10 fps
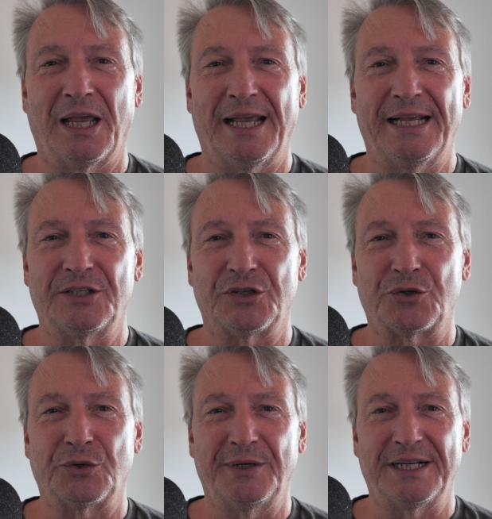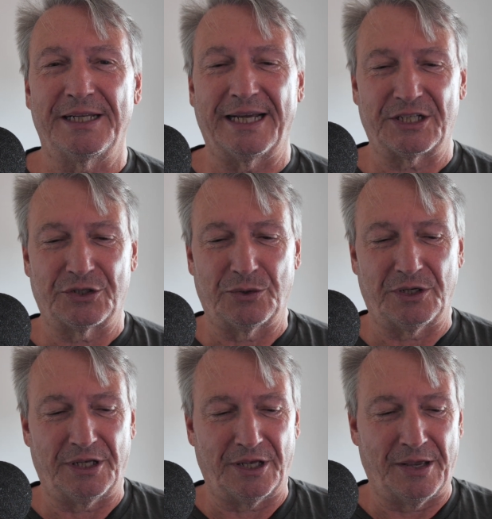He's a true
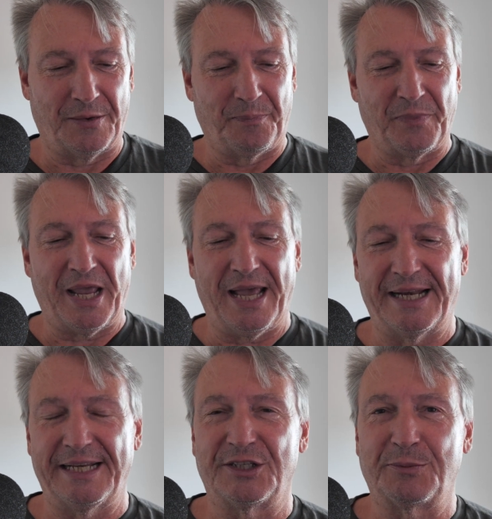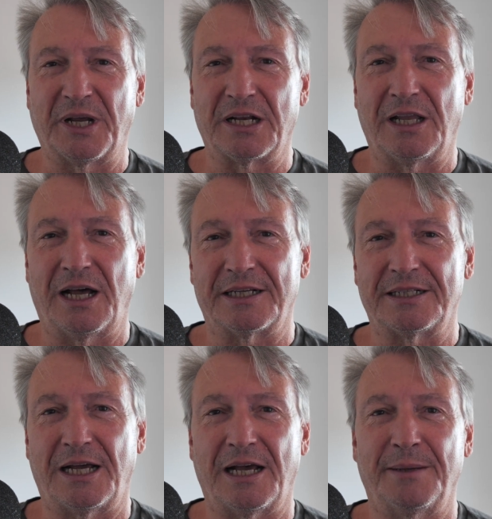intellectual, and he spent a lot of
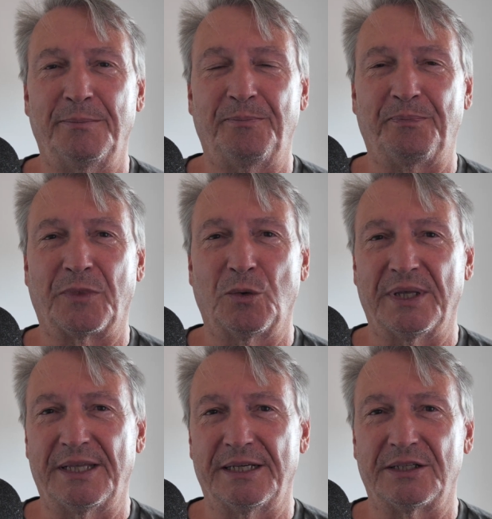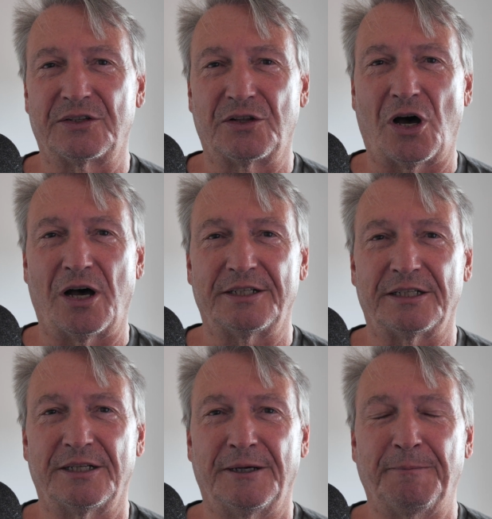time with his thought
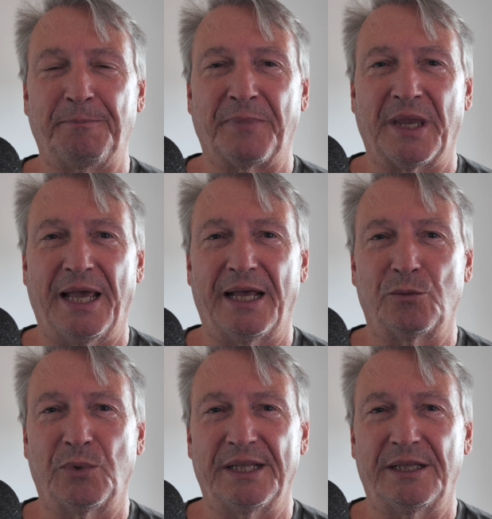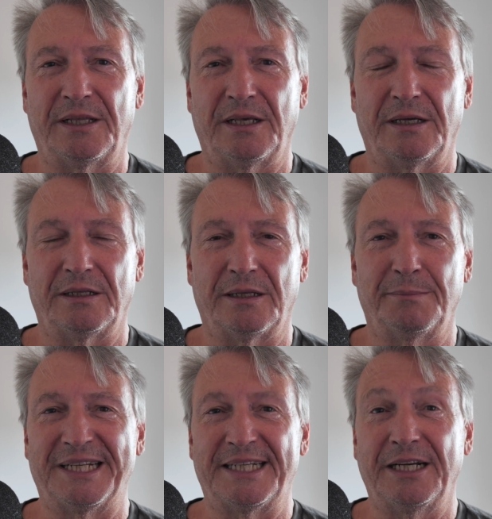and with the
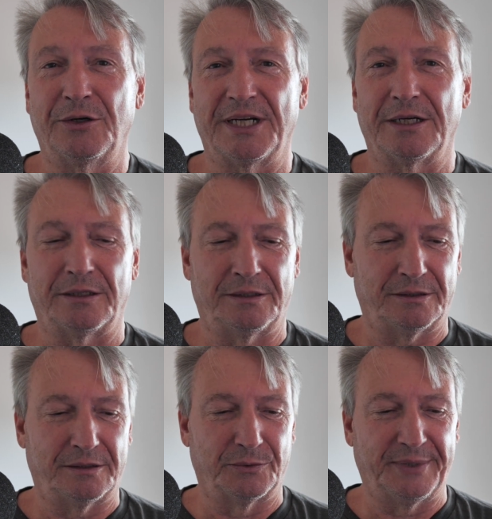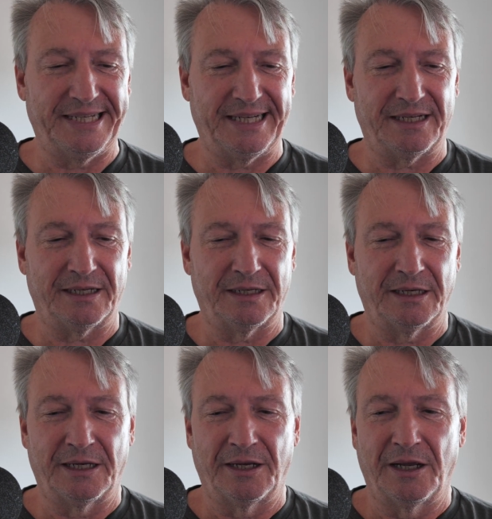material, the reading,
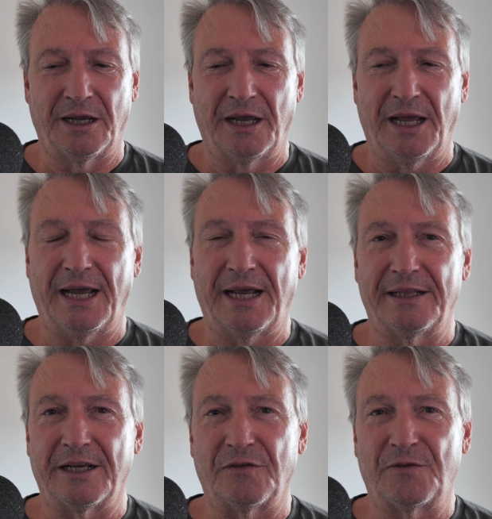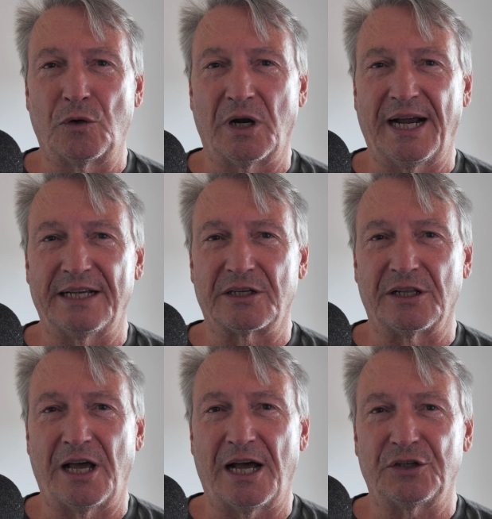and therefore has a
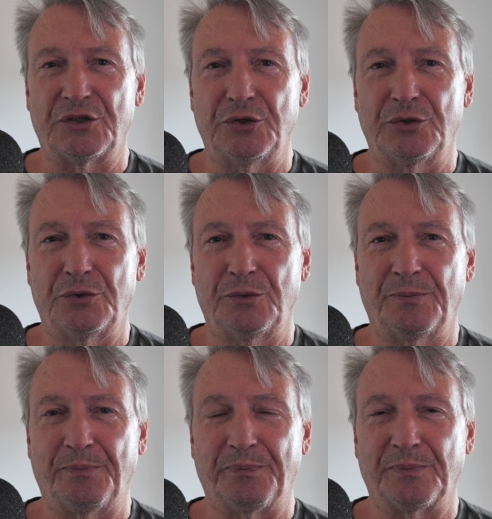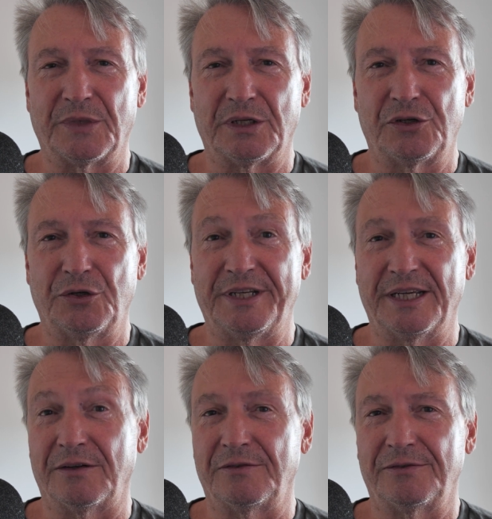lot to
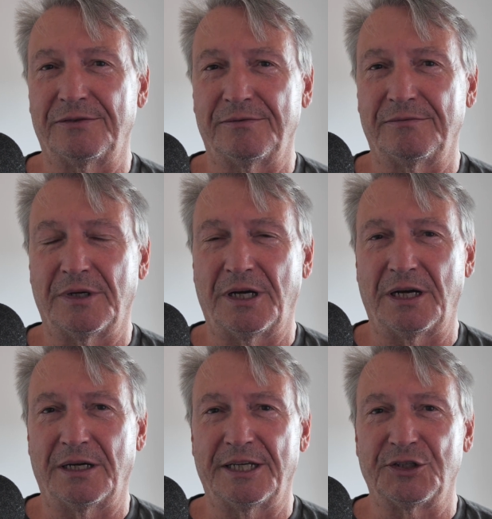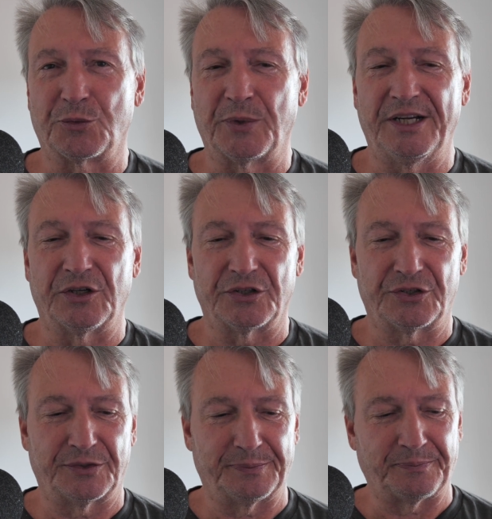give his readers.